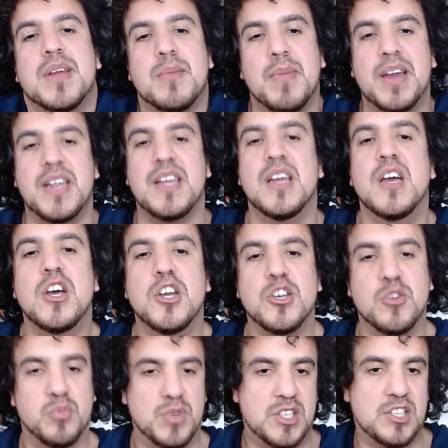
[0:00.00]
money
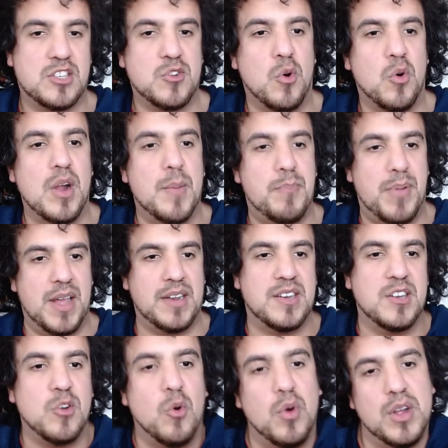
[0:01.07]
to restore
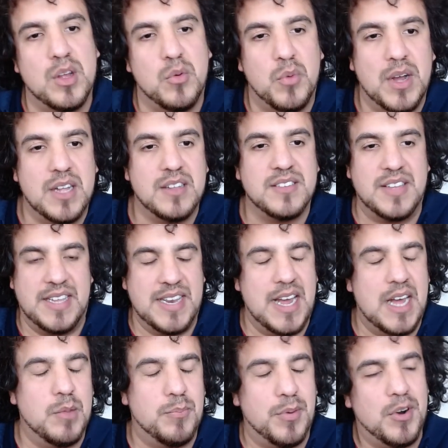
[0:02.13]
abandoned oil wells in
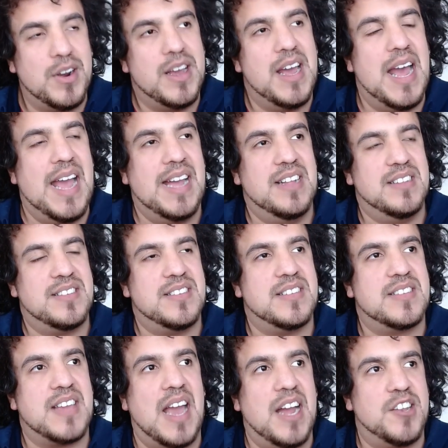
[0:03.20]
Alberta and
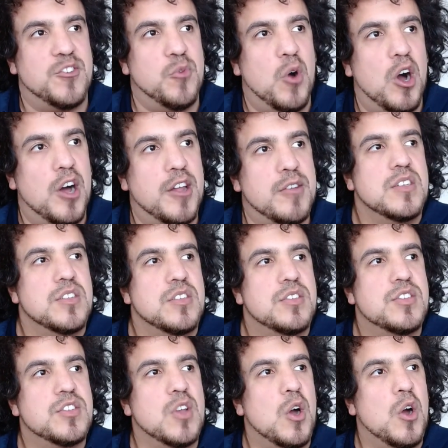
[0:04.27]
Saskatchewan.
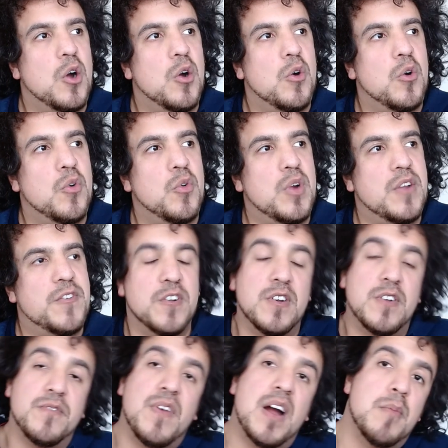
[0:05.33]
So if you're an
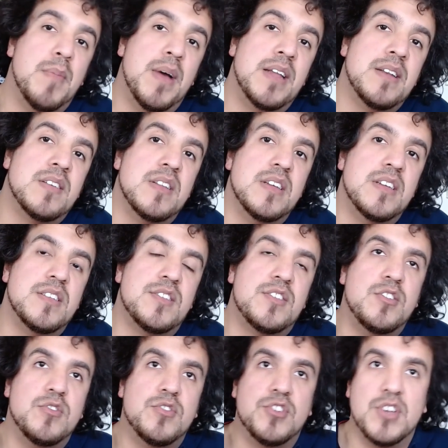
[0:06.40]
environmentalist,
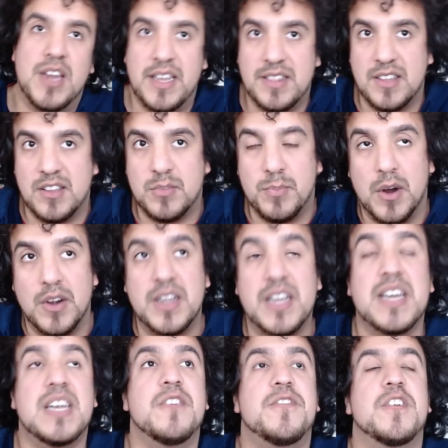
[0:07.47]
you should hate this party.
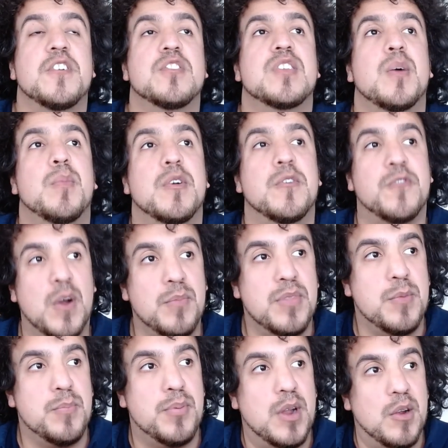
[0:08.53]
And if you're someone from
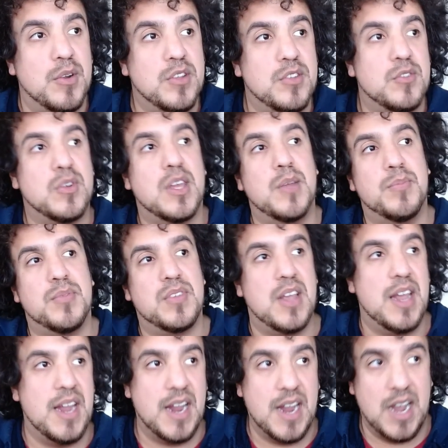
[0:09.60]
the prairies who keeps
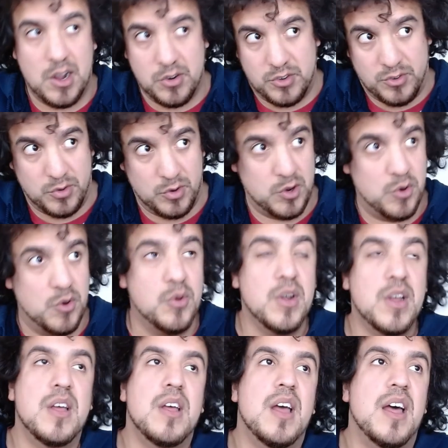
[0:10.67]
saying how Trudeau
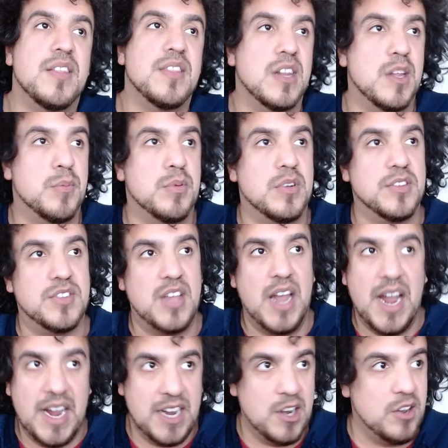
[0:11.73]
and the Liberals
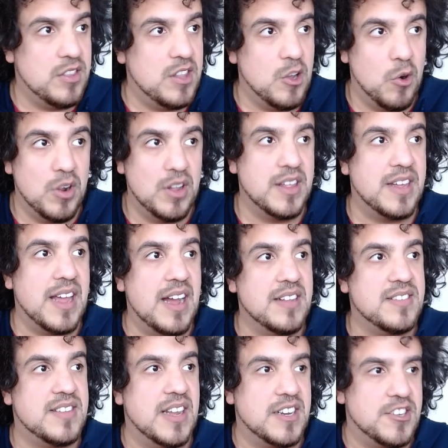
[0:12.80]
hate the oil and
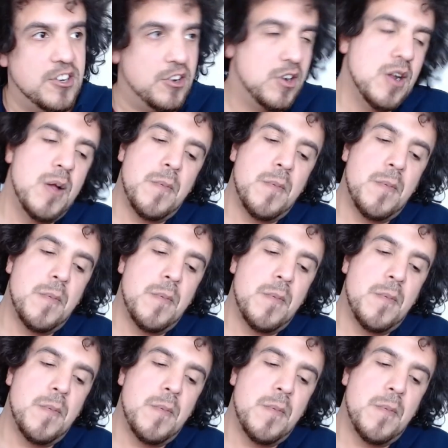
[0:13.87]
gas sector,